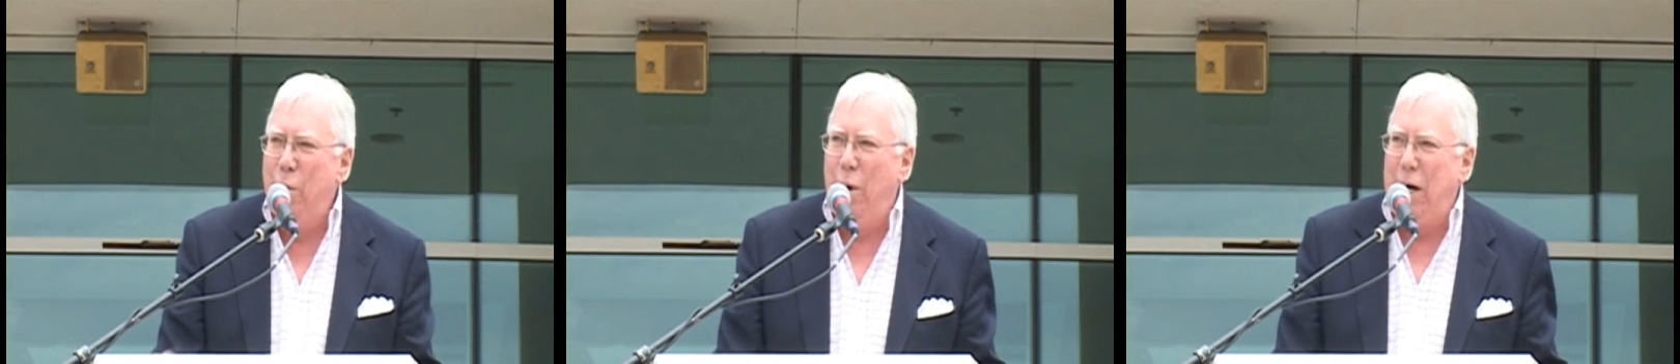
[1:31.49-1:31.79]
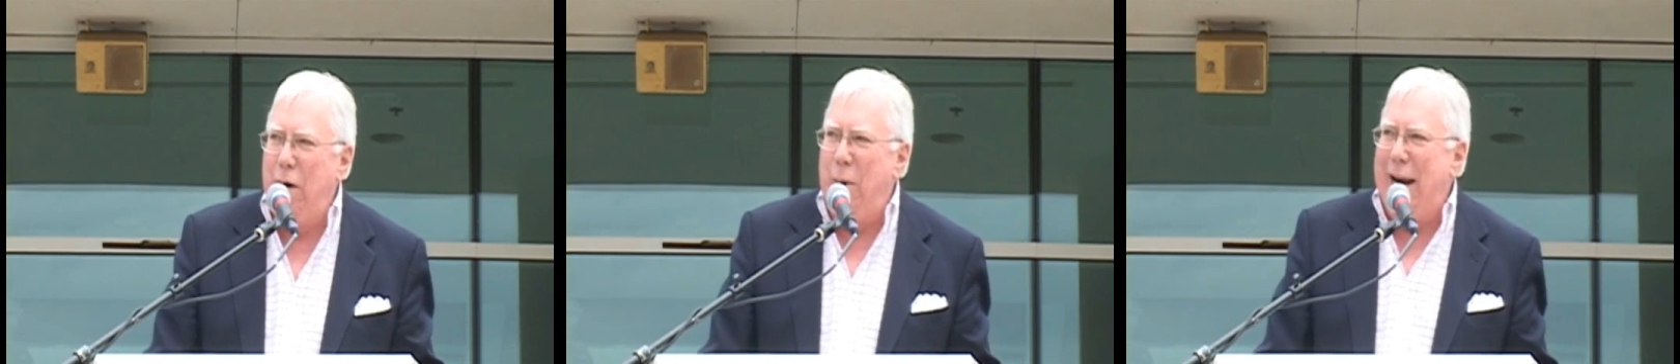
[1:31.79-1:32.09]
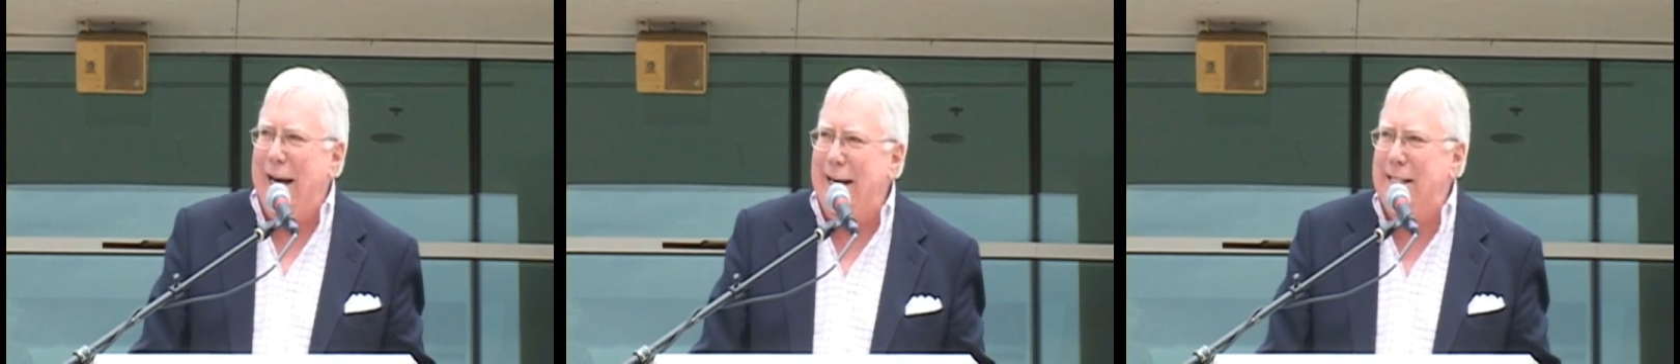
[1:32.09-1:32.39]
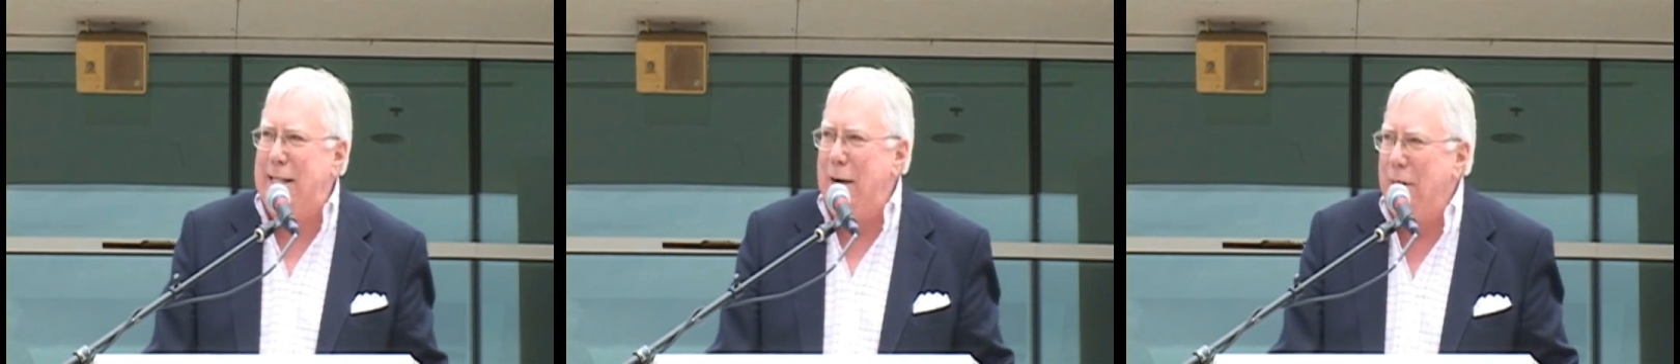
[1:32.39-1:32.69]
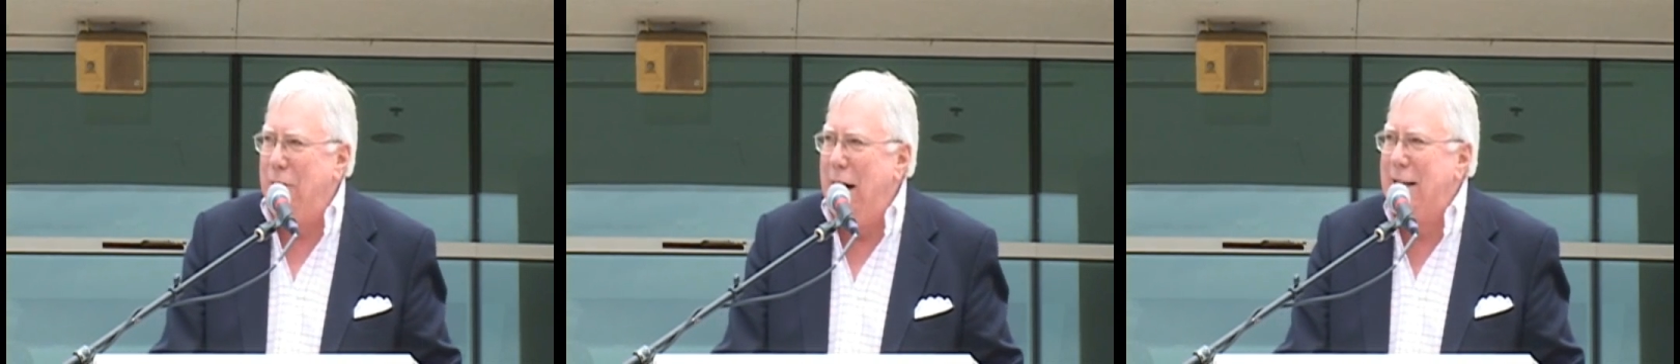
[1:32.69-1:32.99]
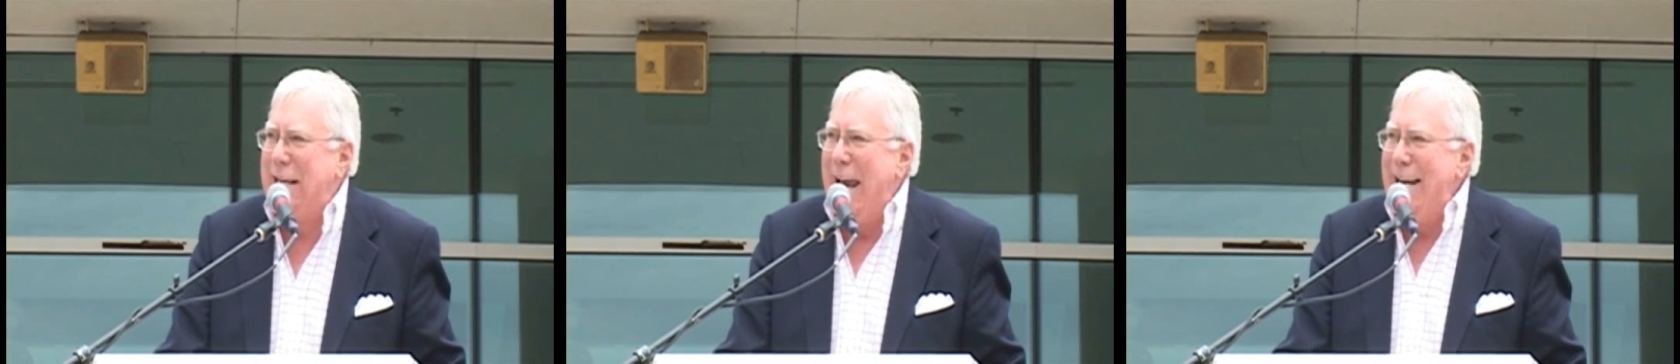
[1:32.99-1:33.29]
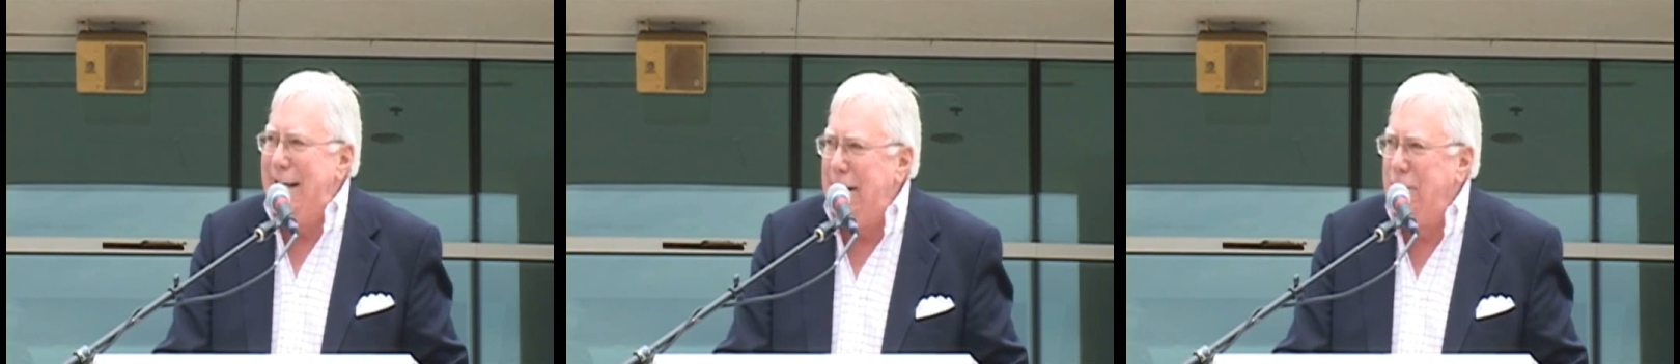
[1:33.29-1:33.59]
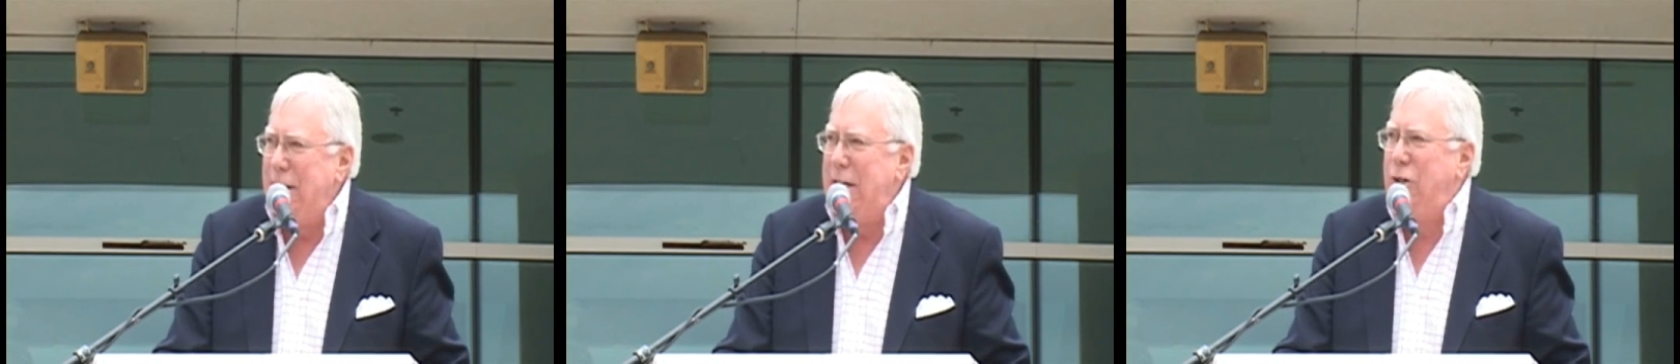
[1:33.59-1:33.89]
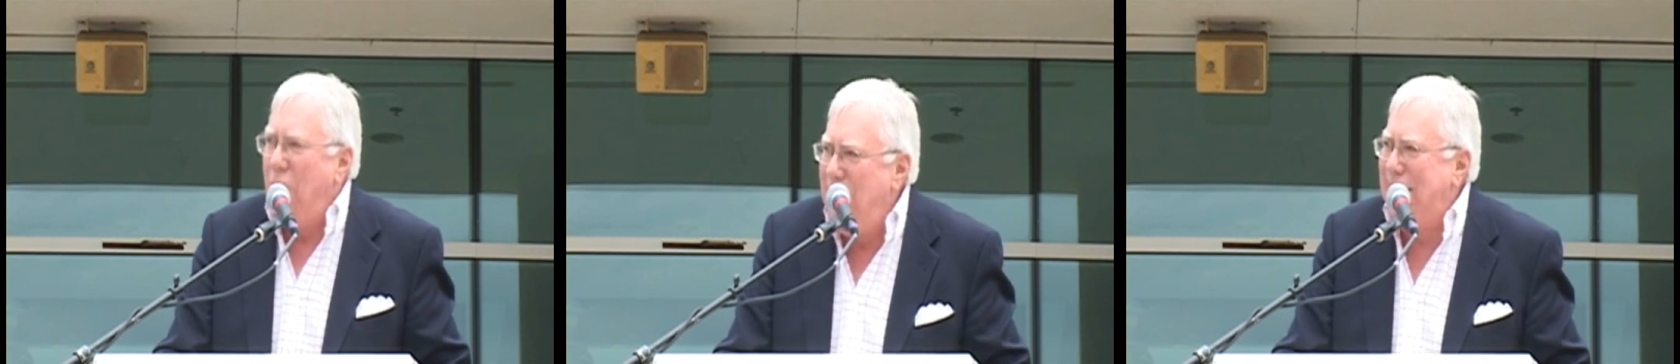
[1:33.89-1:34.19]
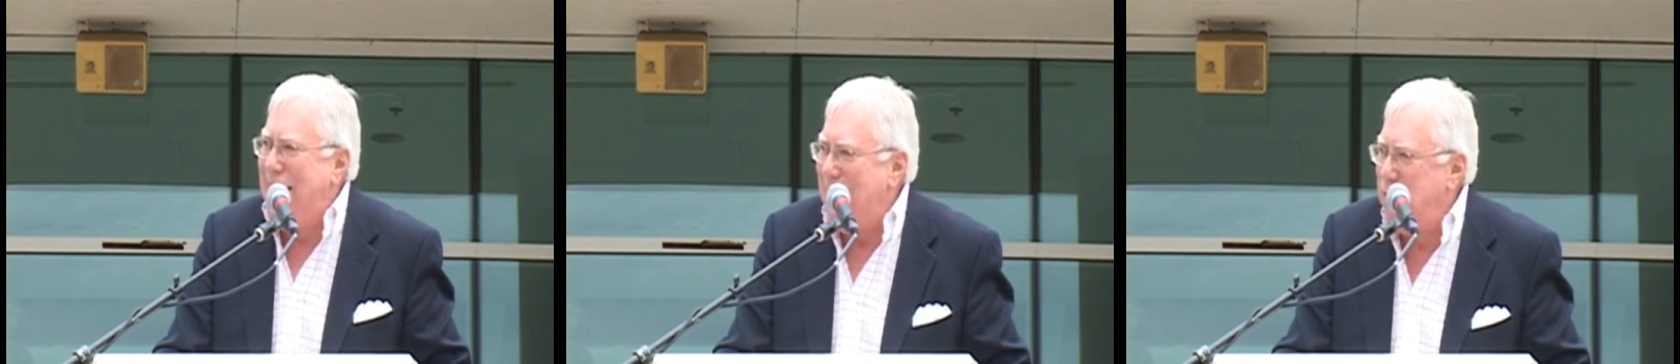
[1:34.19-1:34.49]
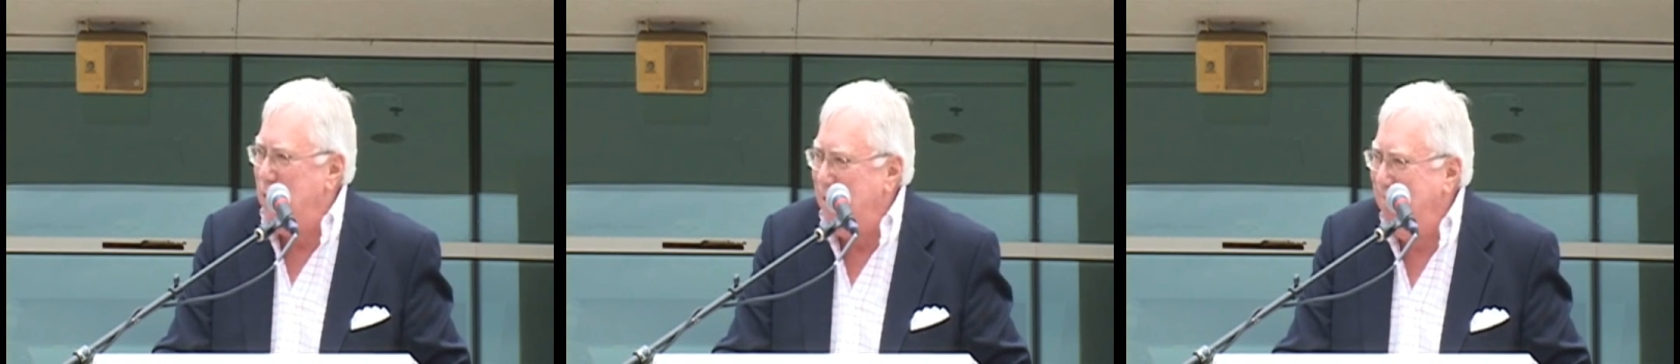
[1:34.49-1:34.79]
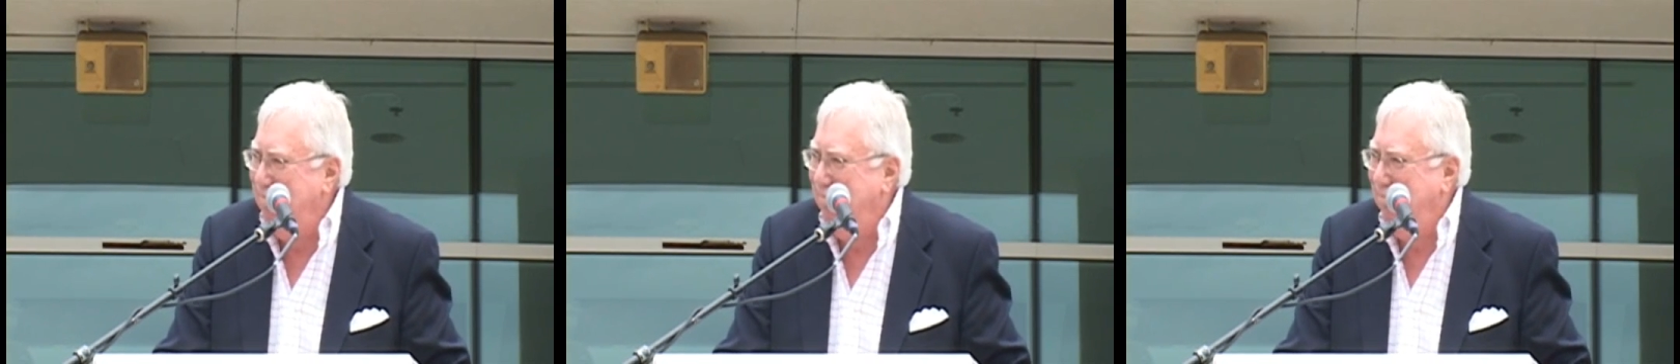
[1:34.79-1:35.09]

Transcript: We're going to run against Democrats down to the dog catcher.